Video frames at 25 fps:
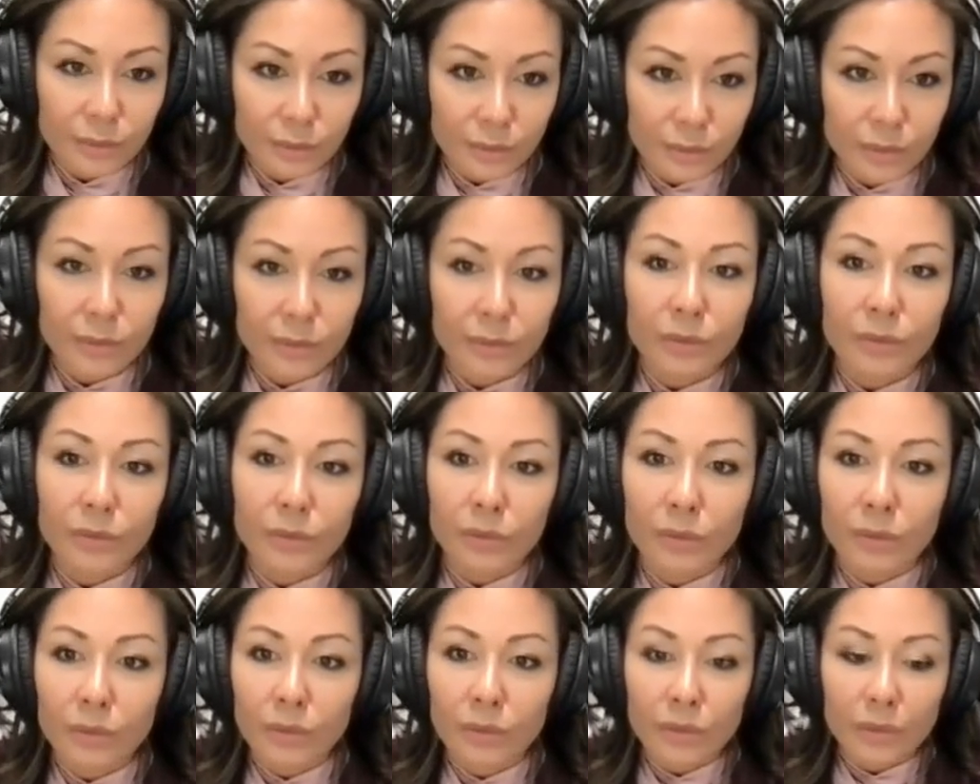
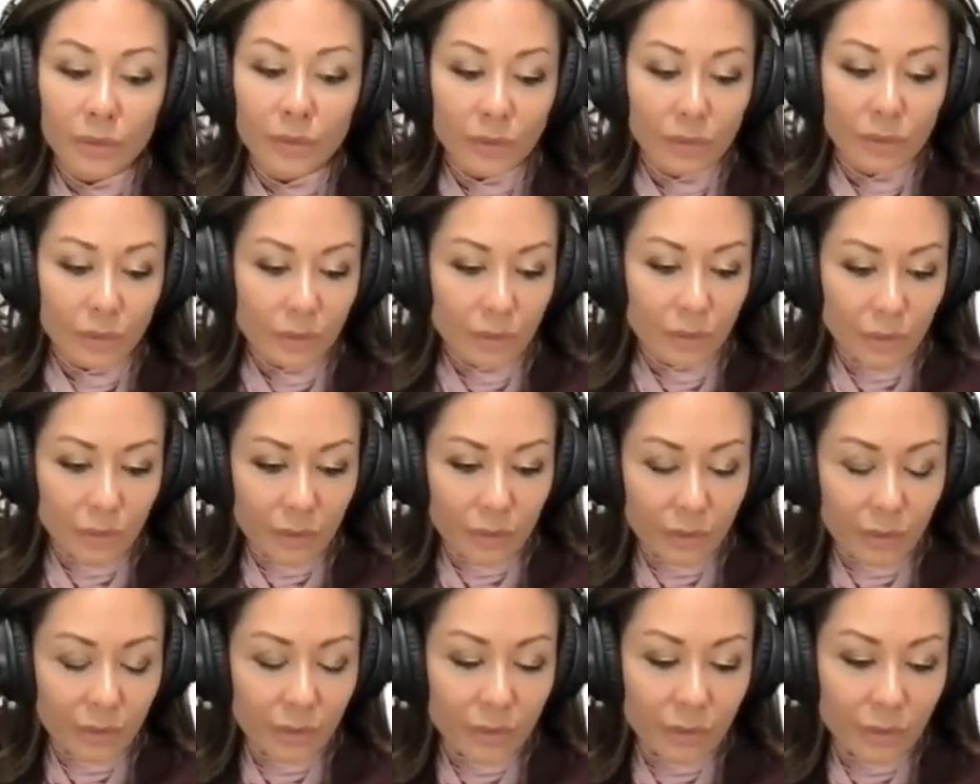
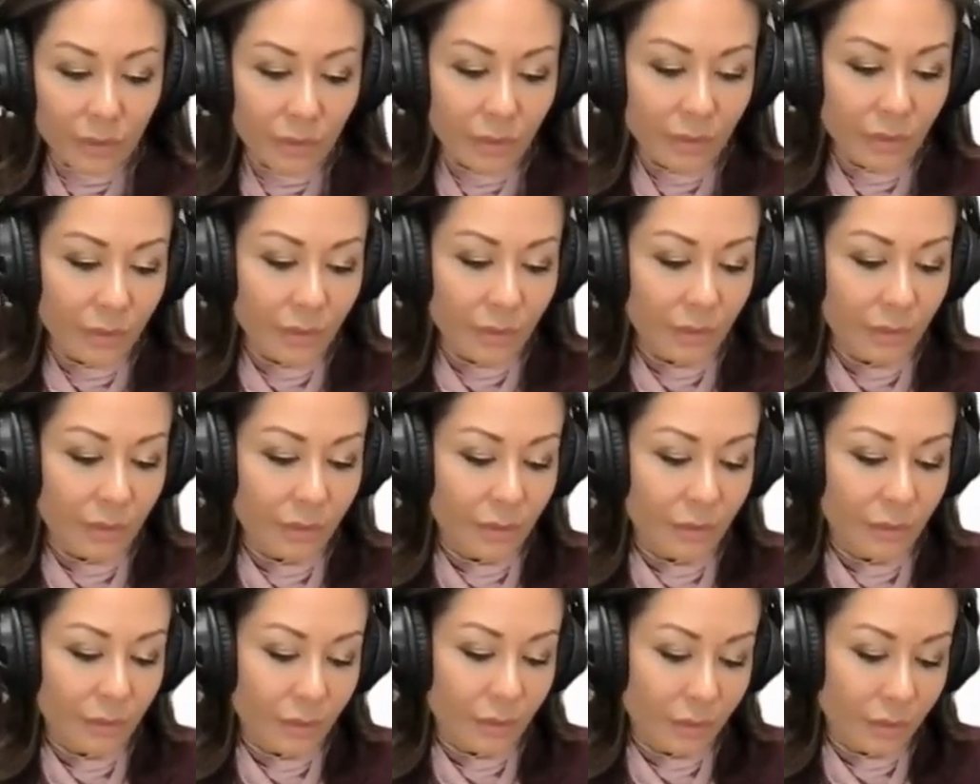
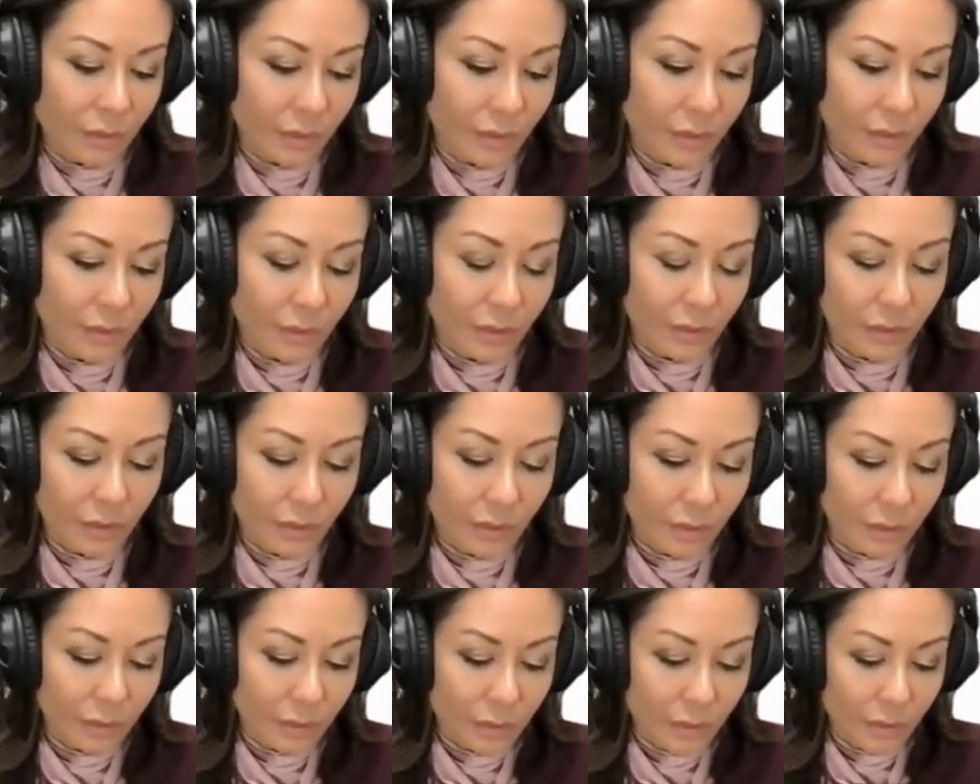
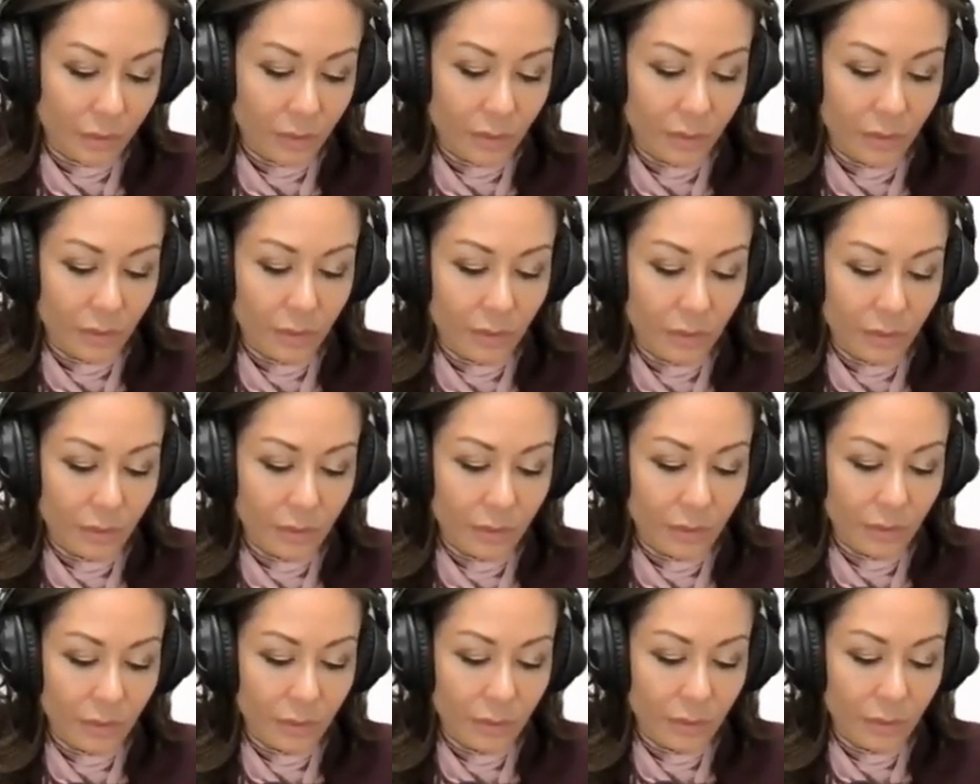
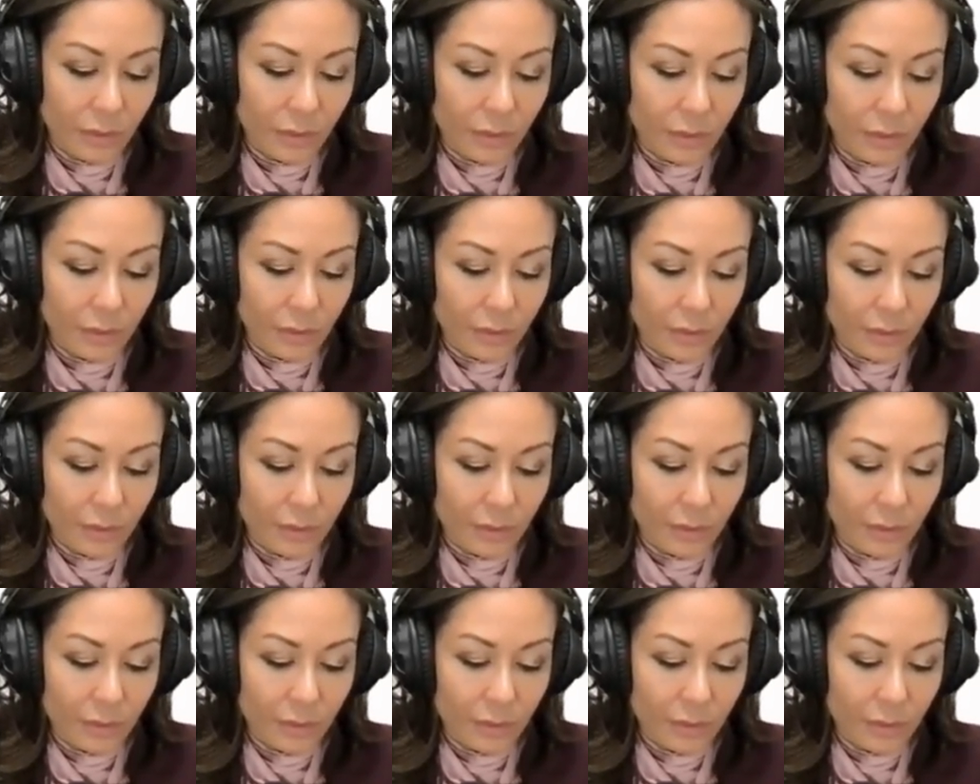(not speaking)